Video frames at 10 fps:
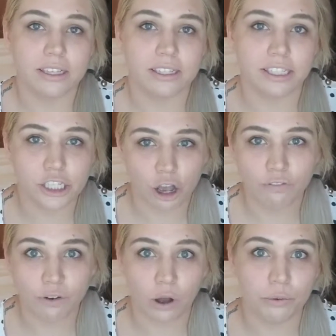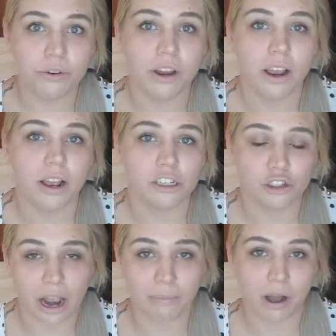cell phone
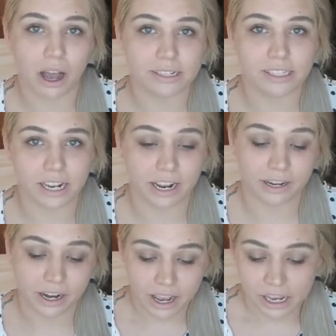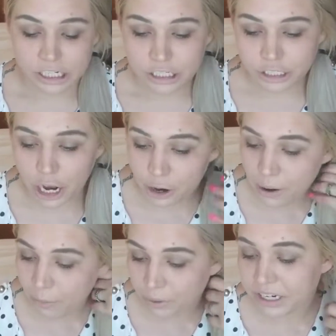tripod stand. So
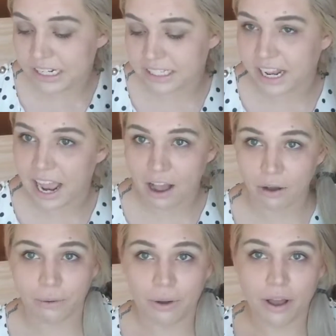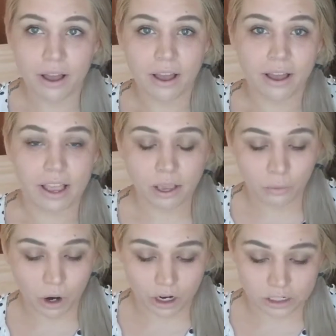I wanted to see how it
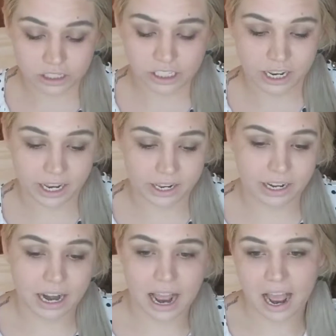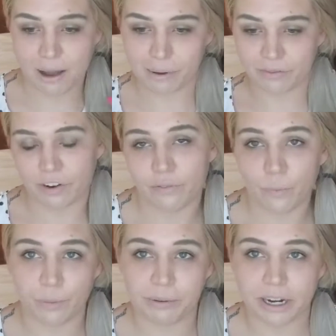worked, and I have them in front of
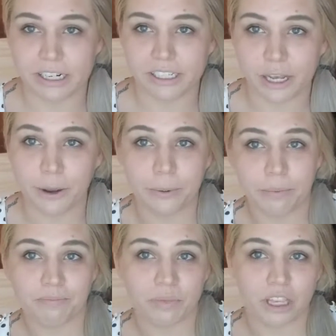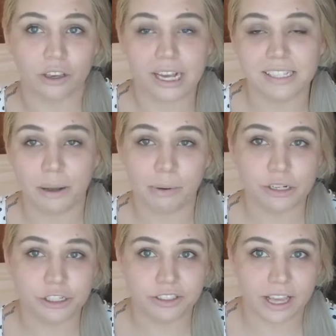the mirror, so you guys tell me
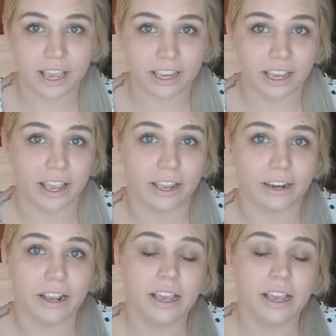what you think and